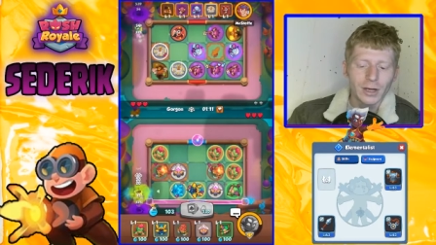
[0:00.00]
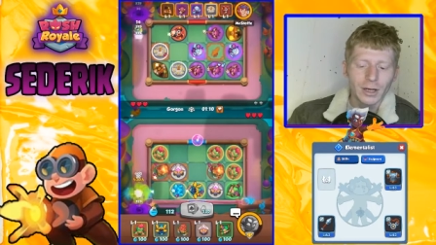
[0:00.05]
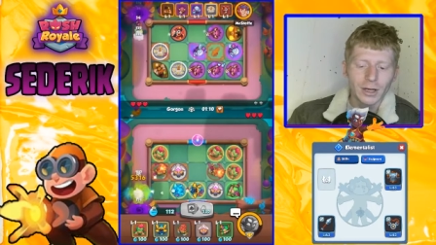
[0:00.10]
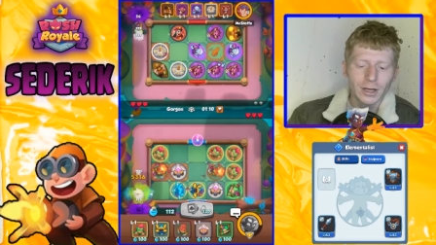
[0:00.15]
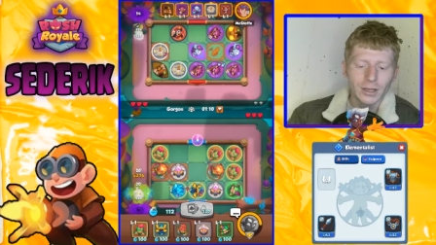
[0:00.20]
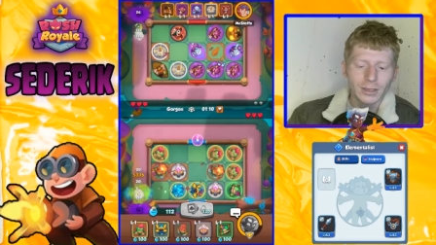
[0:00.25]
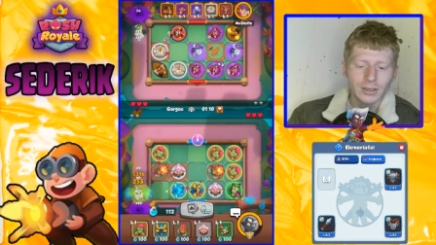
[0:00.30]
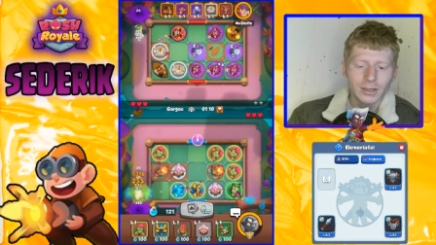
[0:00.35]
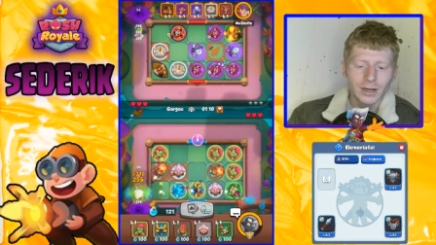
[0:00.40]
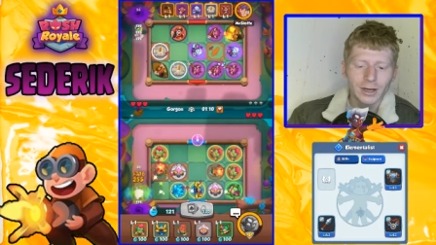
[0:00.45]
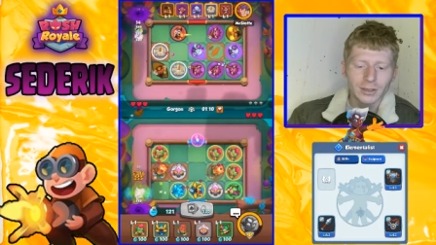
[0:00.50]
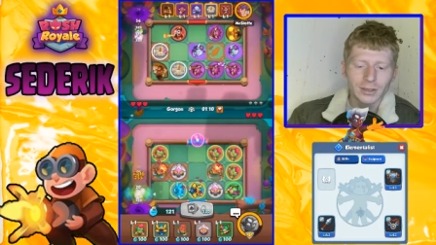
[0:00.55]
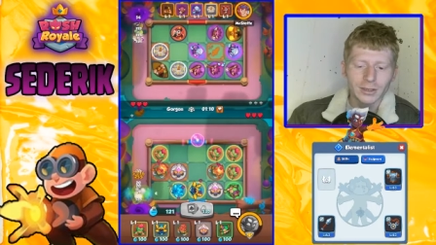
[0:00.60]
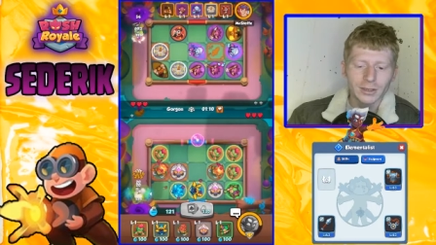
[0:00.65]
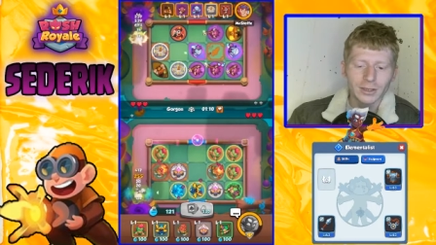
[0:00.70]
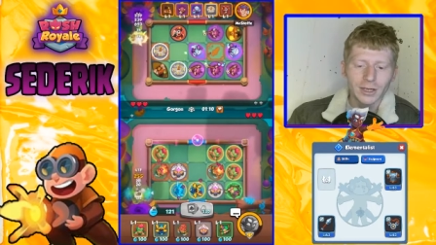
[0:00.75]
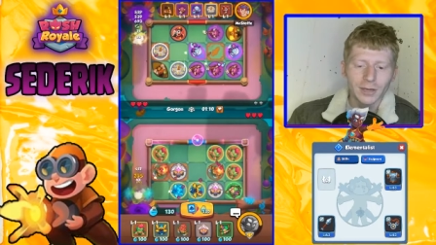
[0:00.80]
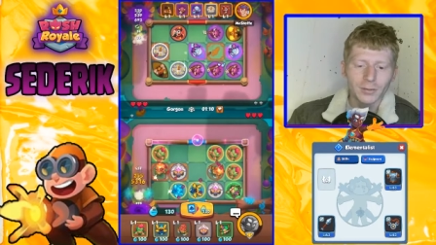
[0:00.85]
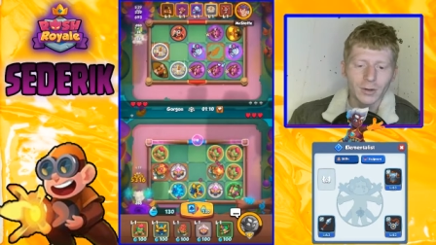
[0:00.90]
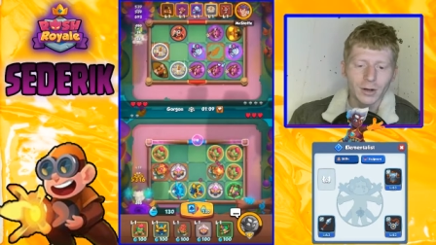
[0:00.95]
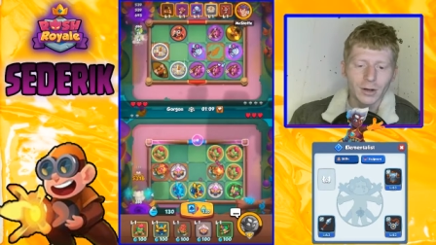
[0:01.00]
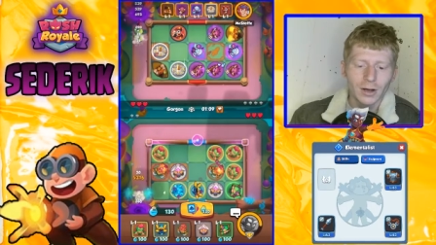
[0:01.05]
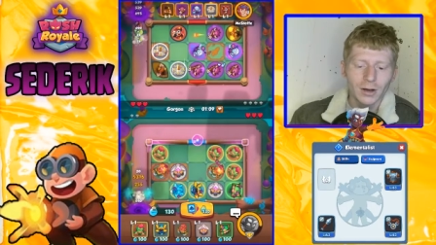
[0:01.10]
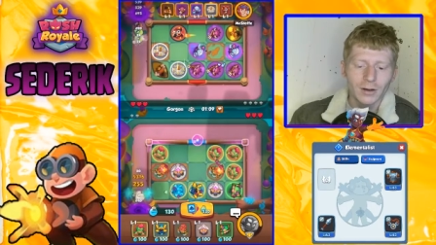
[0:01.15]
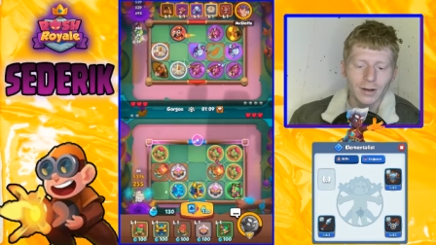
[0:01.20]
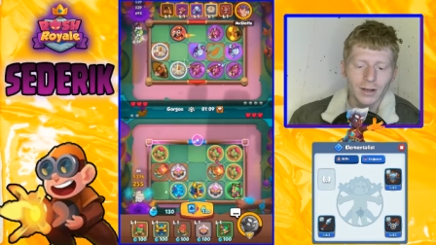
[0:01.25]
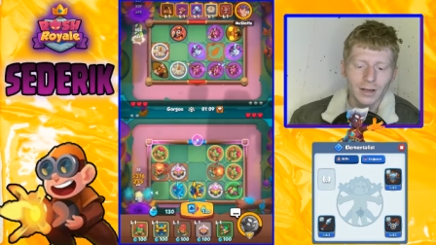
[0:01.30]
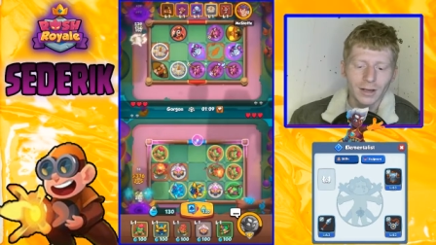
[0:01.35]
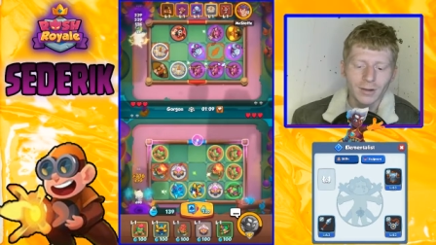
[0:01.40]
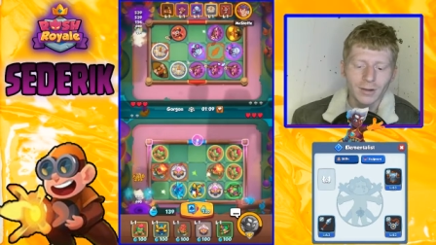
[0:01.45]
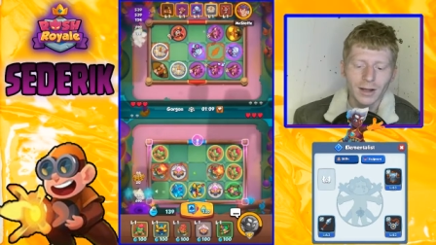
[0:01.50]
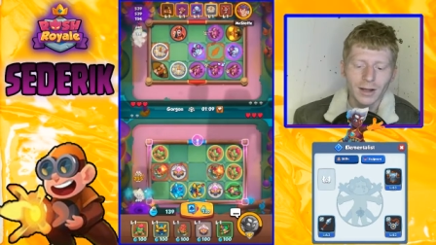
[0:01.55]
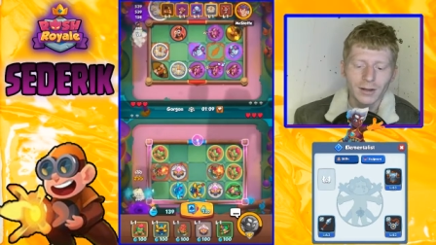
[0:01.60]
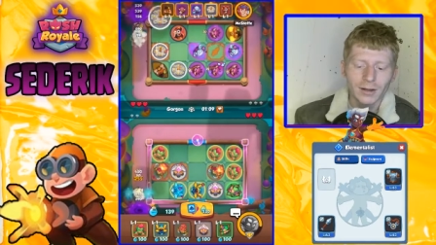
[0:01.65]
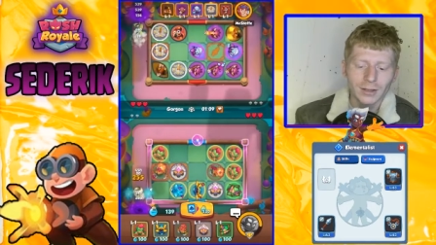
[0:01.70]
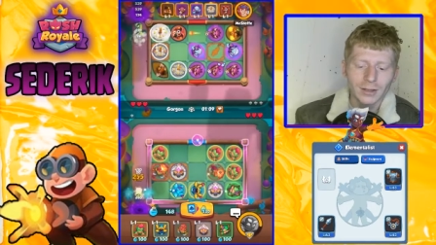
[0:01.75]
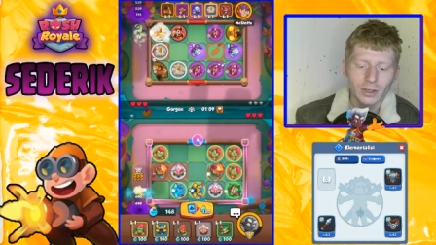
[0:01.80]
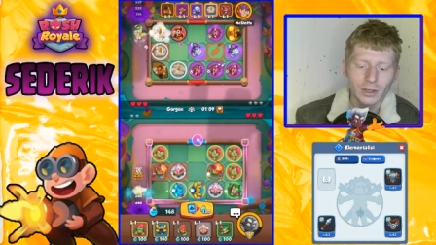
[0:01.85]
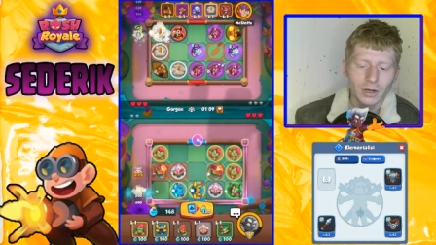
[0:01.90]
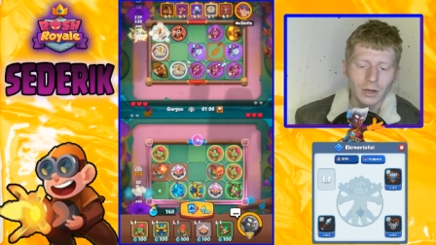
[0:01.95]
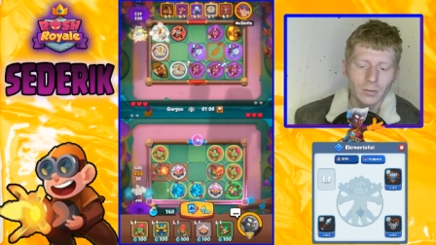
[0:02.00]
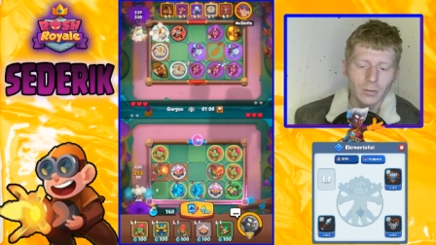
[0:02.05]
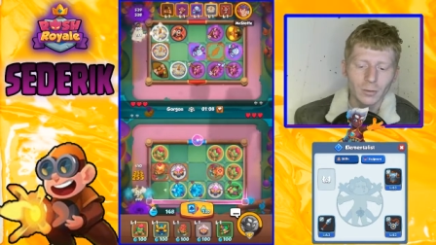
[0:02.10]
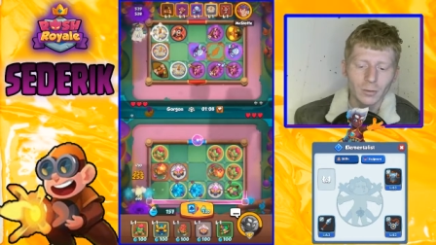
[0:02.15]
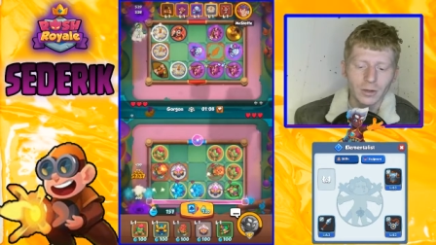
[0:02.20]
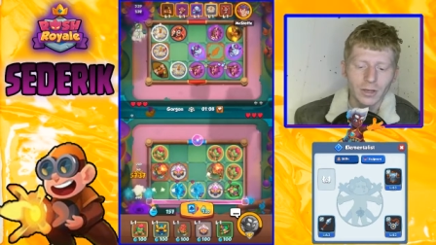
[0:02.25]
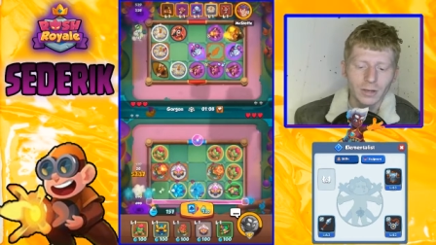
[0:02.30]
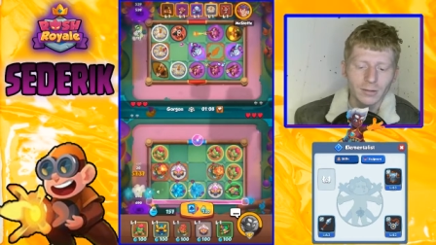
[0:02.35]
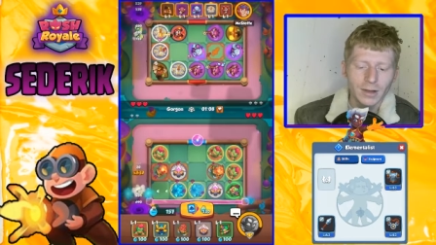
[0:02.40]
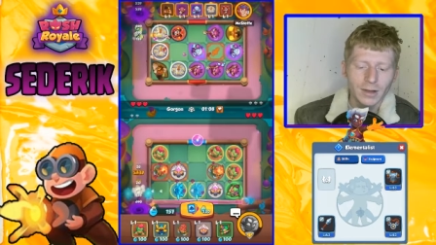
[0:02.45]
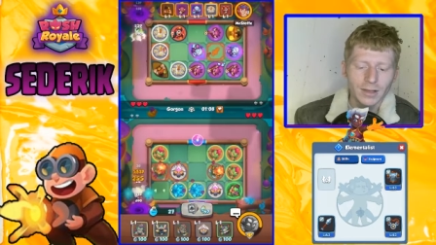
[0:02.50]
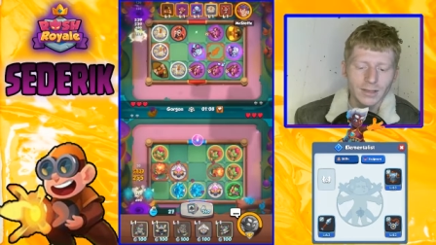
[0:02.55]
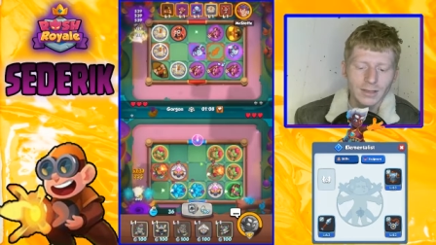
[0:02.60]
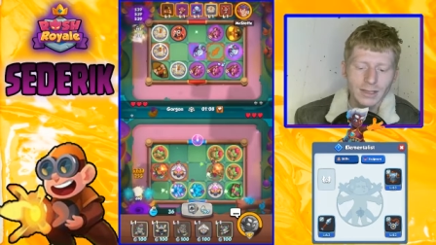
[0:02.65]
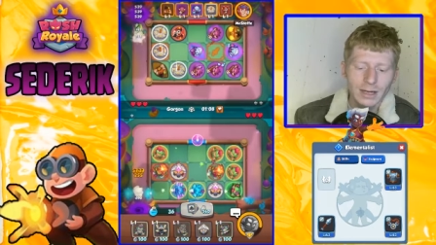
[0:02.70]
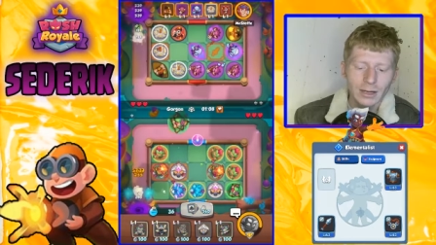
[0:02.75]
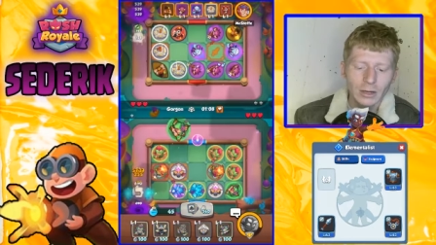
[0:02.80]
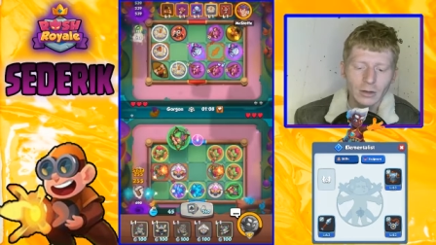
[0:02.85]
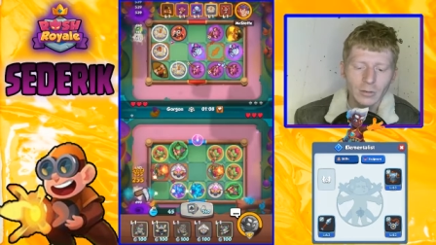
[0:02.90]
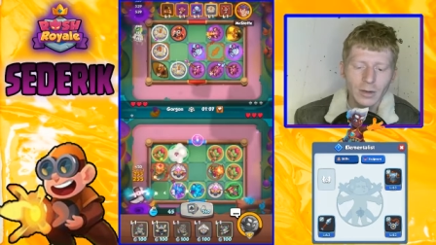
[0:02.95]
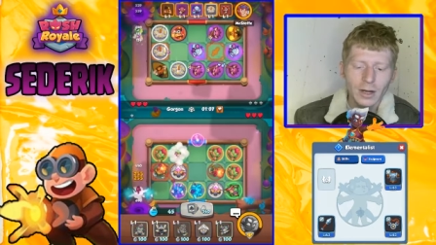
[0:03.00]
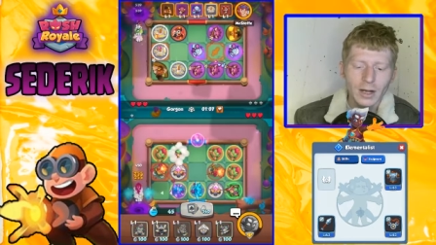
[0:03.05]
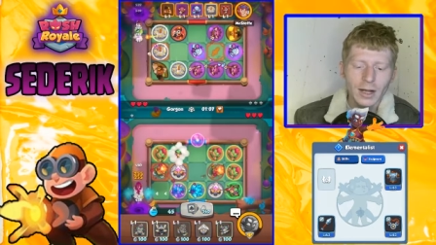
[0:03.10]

So let's just keep on going, keep getting things on our board, keep getting set up.